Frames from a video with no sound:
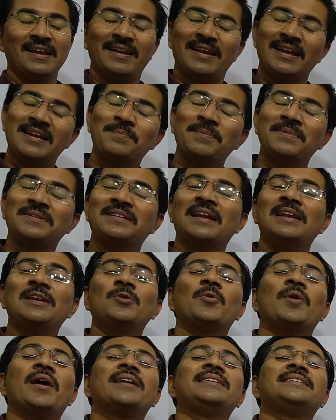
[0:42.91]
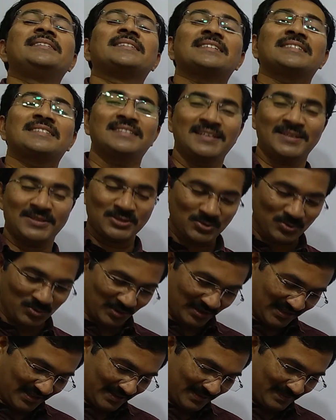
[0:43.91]
let me tell you an interesting
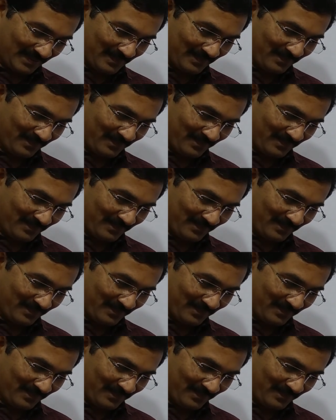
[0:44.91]
story.